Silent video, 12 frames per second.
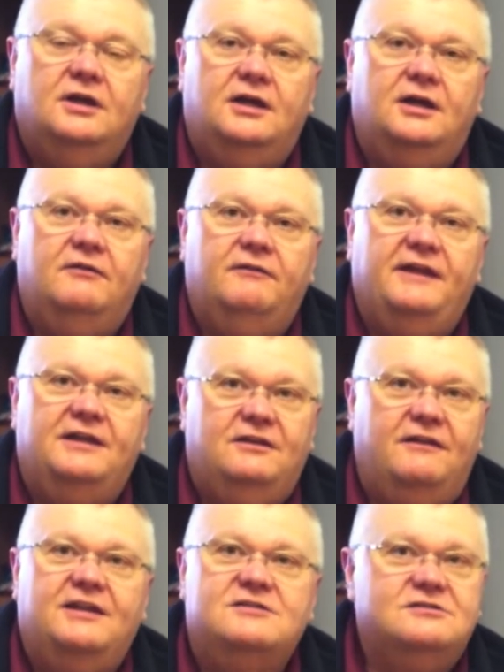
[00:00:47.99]
Uh, that
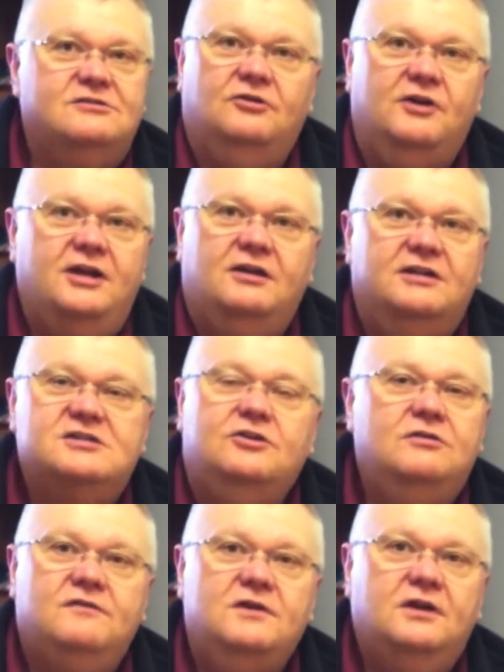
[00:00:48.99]
that's great. That's a good